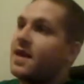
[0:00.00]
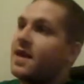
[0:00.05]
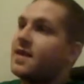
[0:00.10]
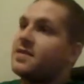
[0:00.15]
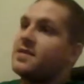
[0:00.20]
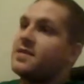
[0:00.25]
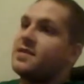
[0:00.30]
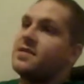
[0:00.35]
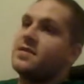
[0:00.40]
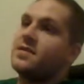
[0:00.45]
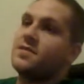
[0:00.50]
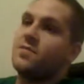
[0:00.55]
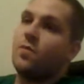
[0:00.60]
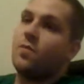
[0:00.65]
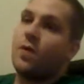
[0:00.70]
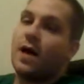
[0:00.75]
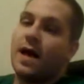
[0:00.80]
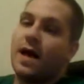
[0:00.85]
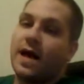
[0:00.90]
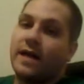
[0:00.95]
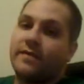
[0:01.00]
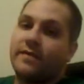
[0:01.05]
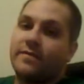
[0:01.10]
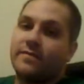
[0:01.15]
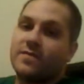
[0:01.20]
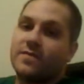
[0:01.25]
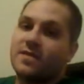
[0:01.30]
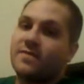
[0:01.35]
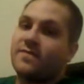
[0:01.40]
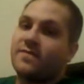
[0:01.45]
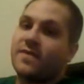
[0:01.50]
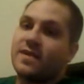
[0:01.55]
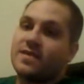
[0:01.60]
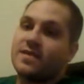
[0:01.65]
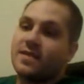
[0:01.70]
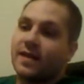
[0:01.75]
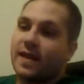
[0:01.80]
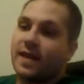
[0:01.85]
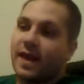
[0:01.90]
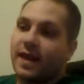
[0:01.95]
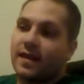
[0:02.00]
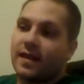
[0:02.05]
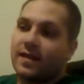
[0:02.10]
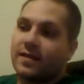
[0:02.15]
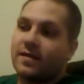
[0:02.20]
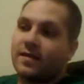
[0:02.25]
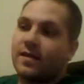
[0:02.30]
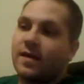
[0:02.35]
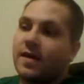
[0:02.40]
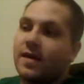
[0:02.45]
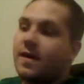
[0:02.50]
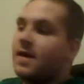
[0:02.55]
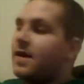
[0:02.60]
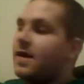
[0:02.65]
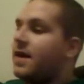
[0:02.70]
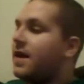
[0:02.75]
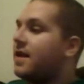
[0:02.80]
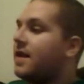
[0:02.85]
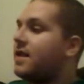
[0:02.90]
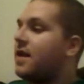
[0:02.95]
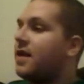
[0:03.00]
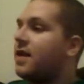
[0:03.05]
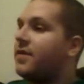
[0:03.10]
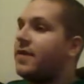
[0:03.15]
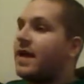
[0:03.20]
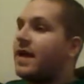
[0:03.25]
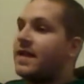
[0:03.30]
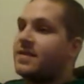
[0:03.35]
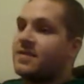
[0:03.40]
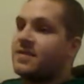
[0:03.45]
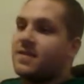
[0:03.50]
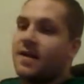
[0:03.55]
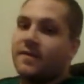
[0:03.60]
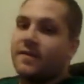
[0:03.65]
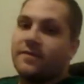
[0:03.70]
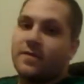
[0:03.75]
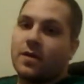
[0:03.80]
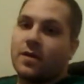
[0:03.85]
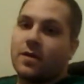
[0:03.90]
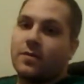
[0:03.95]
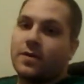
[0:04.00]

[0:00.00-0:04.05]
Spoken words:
Yes, he's suave and sophisticated and all that stuff.